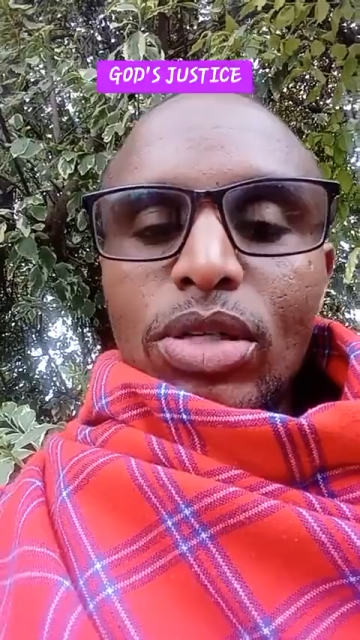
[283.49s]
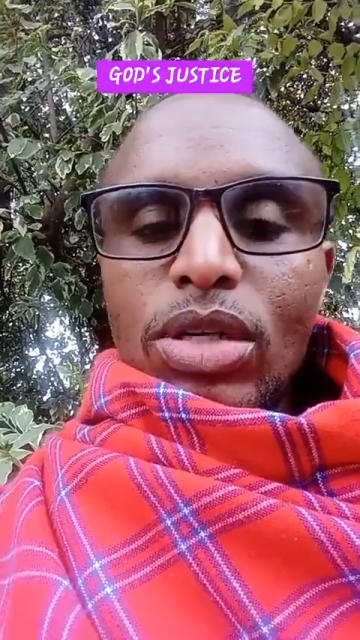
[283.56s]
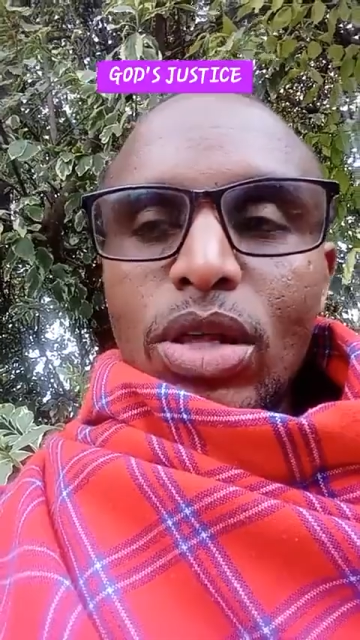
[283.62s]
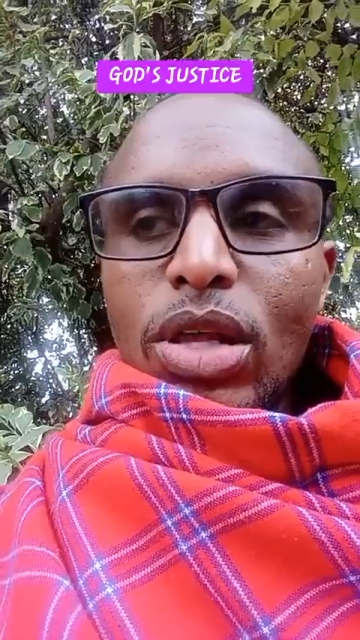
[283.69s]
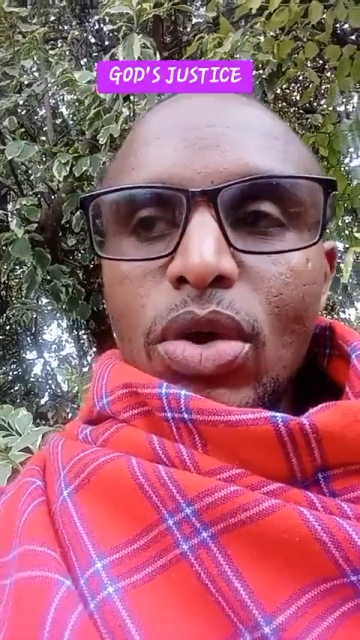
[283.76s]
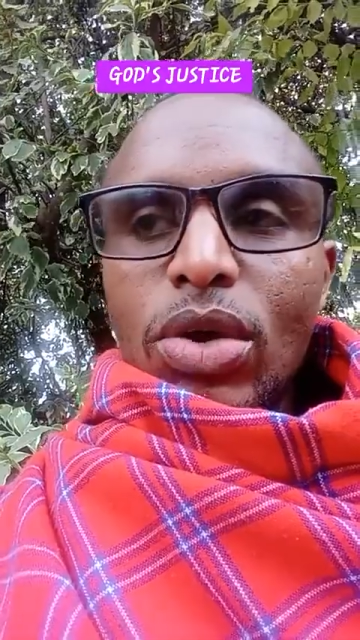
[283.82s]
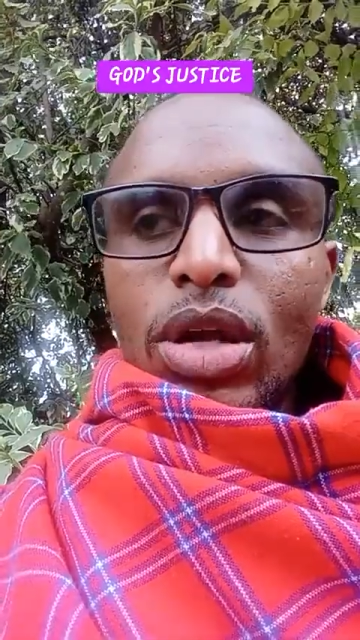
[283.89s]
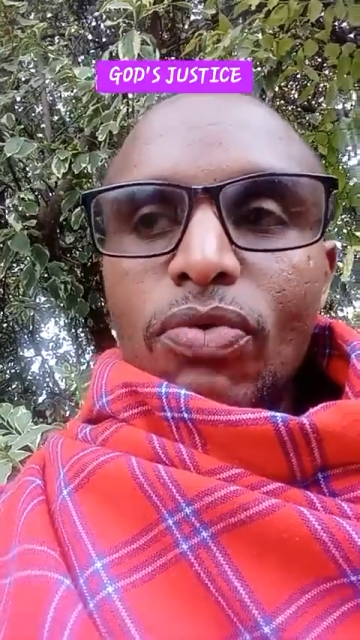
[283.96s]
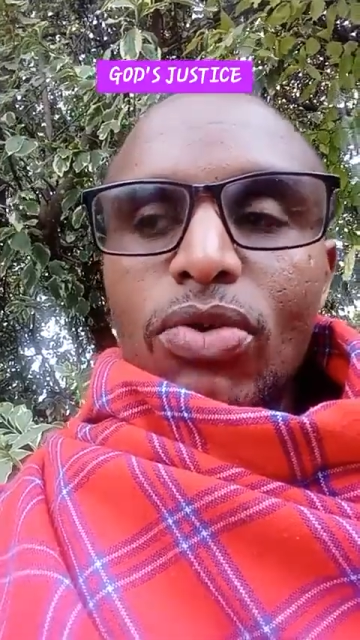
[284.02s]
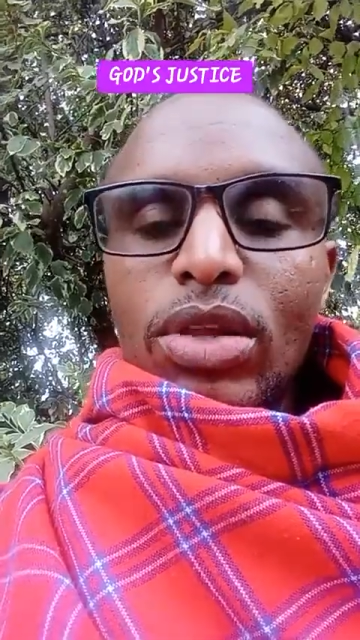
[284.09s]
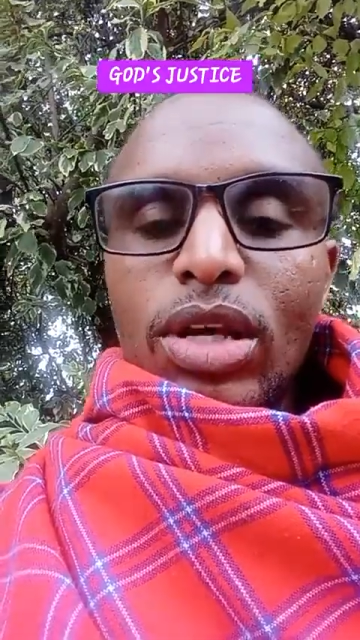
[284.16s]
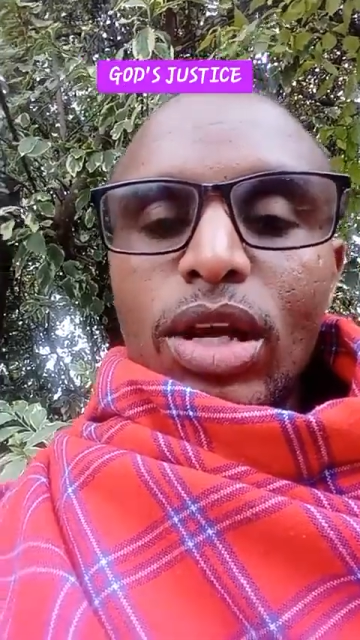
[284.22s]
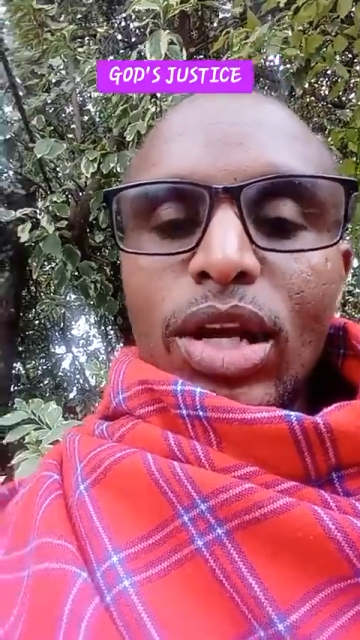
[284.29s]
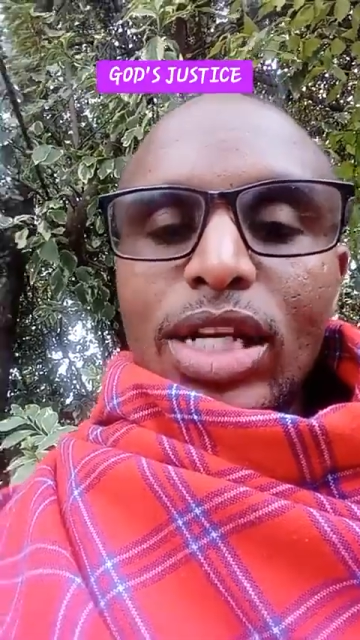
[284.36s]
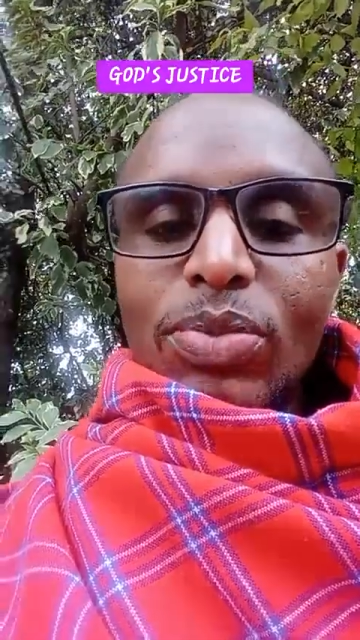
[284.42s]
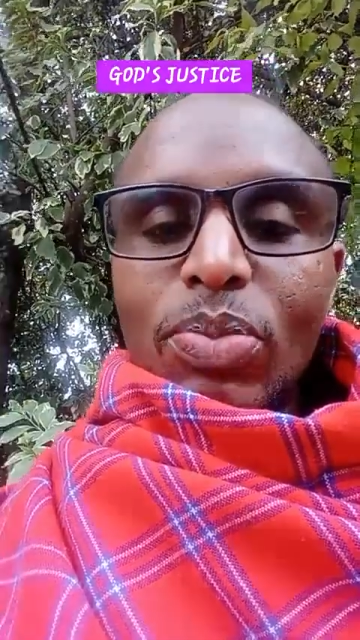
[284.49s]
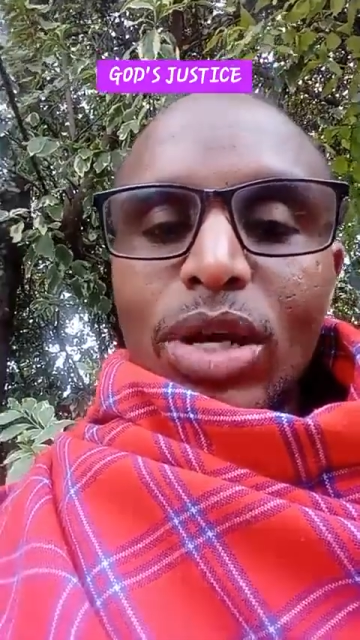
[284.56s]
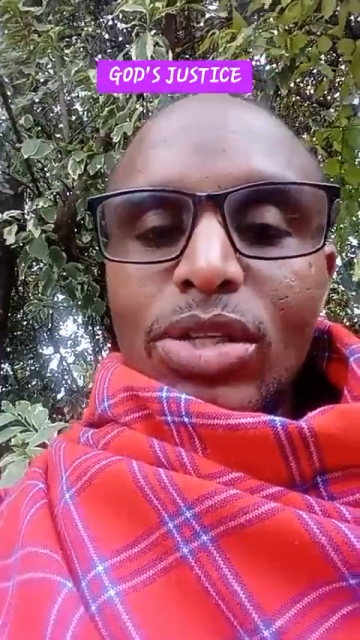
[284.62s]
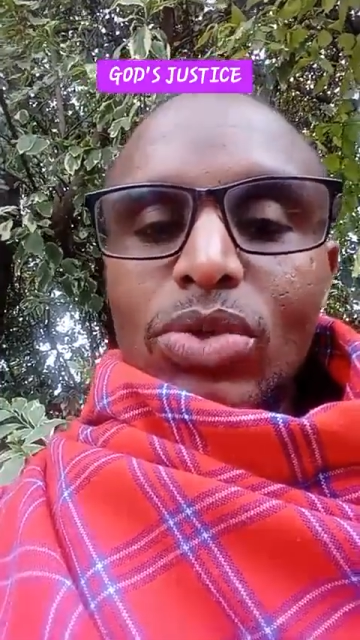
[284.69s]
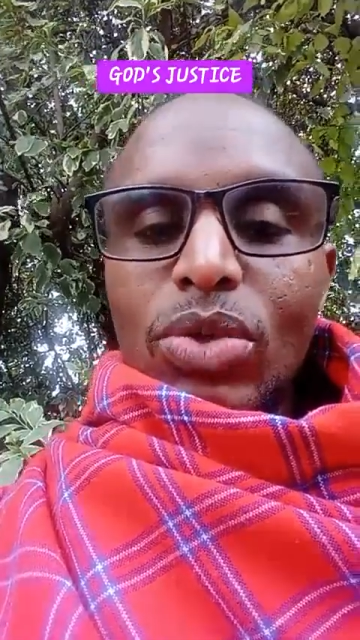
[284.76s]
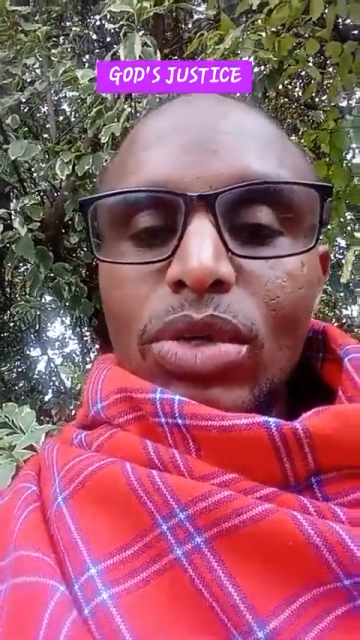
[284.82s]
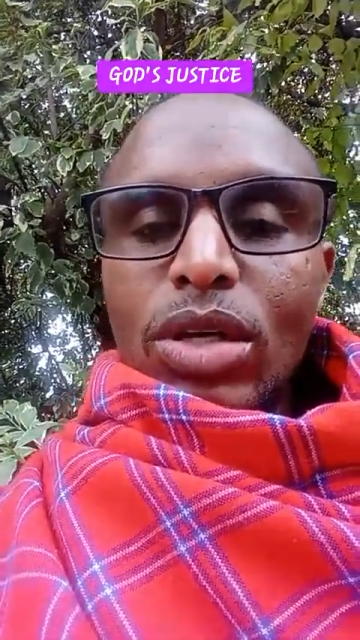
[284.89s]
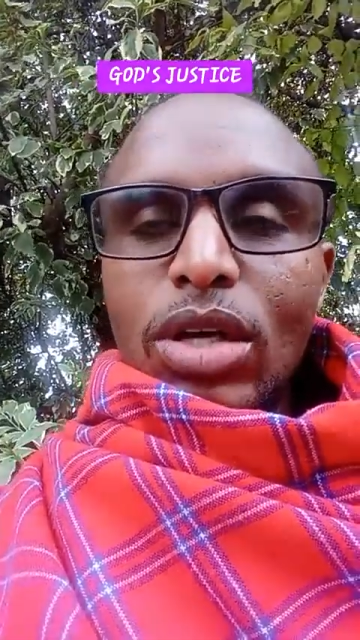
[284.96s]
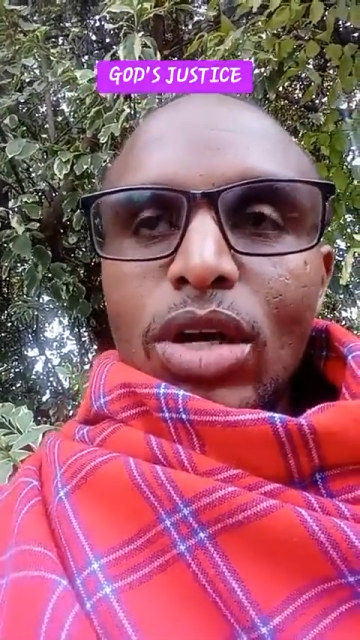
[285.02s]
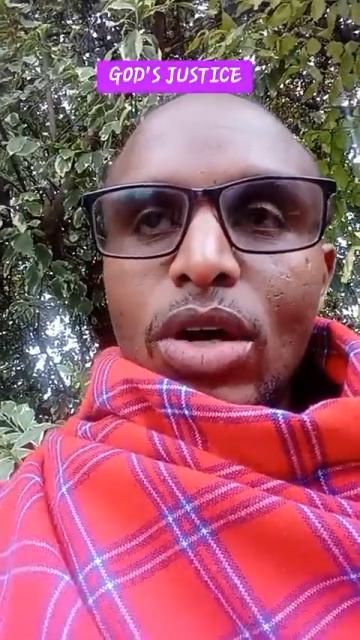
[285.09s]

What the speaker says: now they're looking for the next person